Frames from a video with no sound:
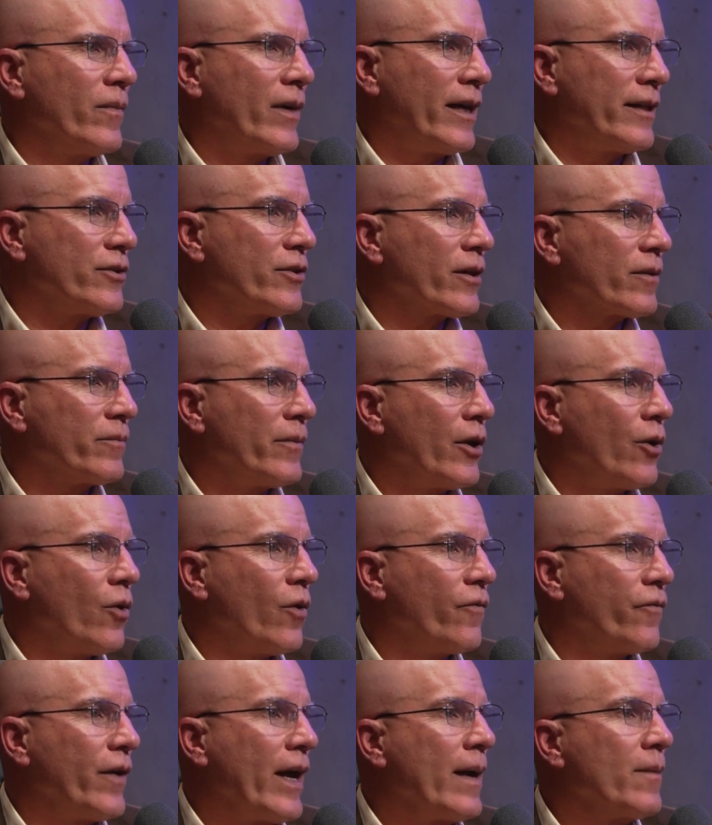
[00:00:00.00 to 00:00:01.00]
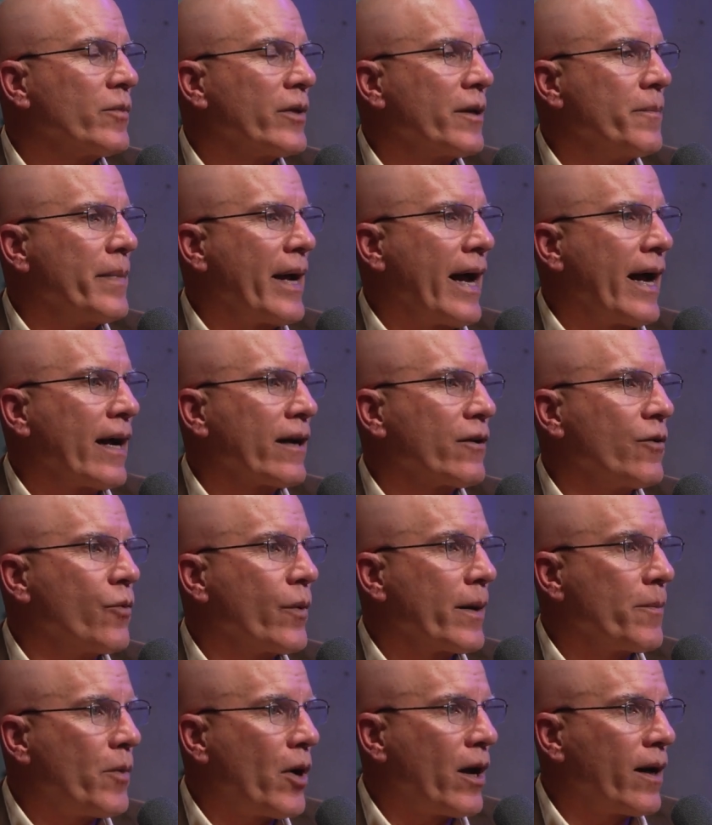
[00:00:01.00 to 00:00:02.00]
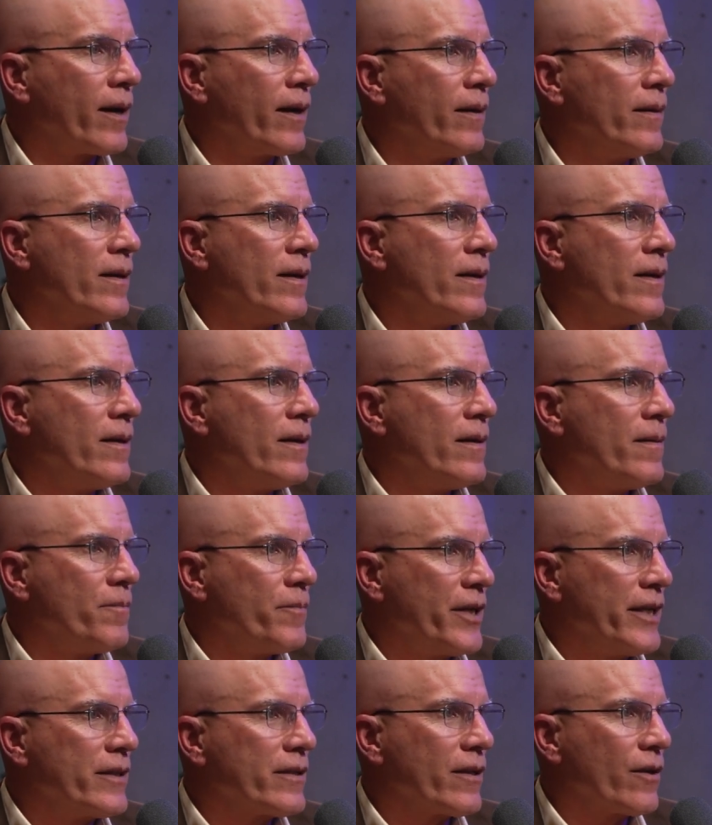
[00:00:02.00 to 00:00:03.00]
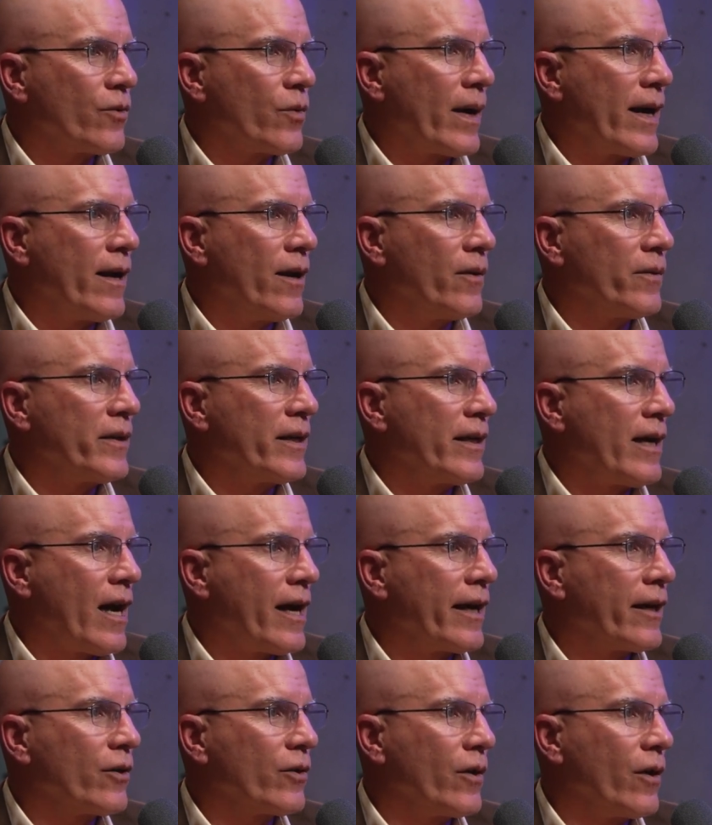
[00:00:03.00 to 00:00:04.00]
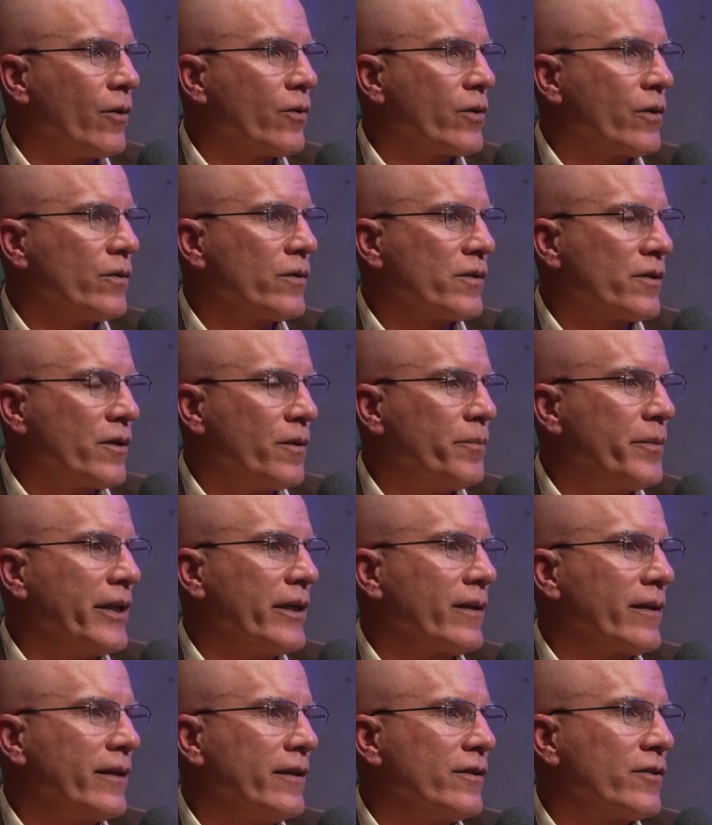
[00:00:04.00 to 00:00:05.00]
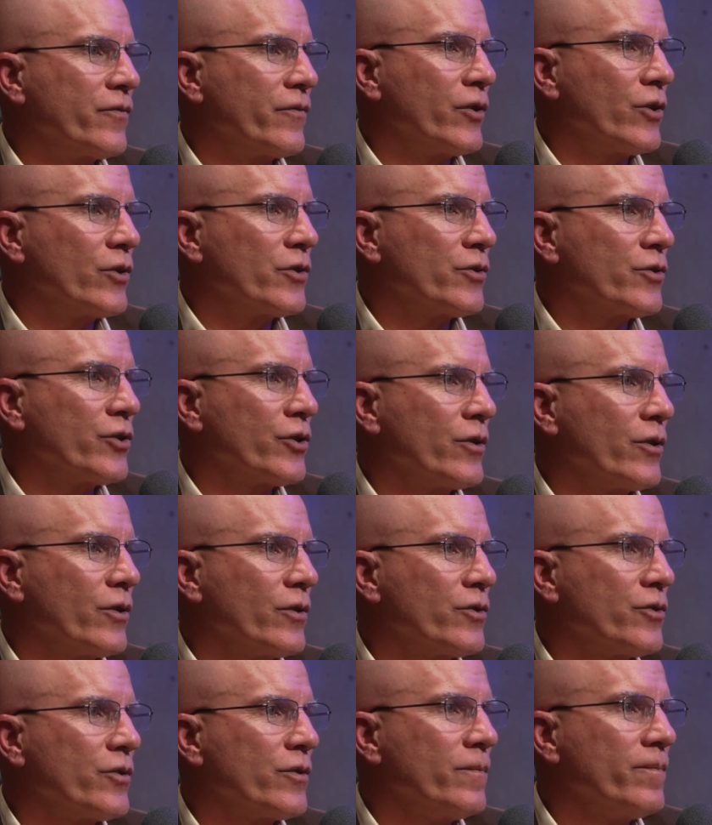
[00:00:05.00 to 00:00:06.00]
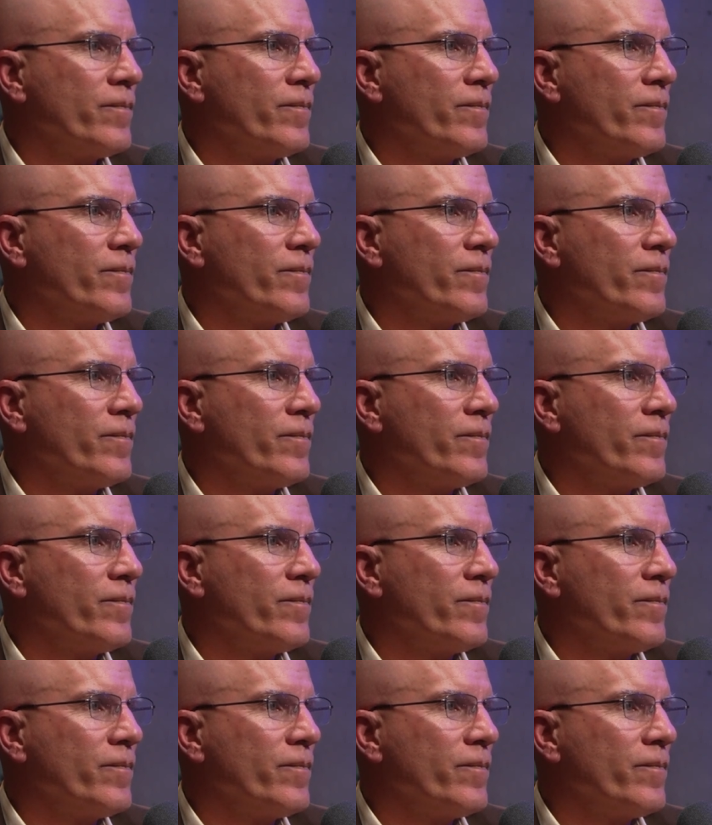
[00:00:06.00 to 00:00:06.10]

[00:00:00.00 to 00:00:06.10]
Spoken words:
I took my whole family back and we bought a piece of ground and hired locals to build his first church.